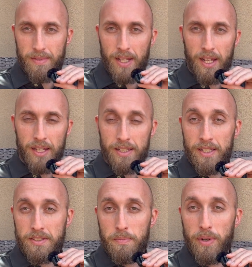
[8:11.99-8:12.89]
and
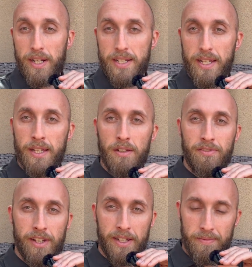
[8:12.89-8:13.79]
that's the brand
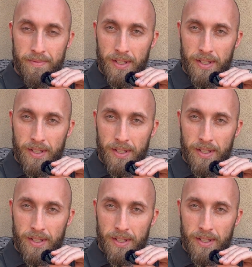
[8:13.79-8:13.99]
Ilve.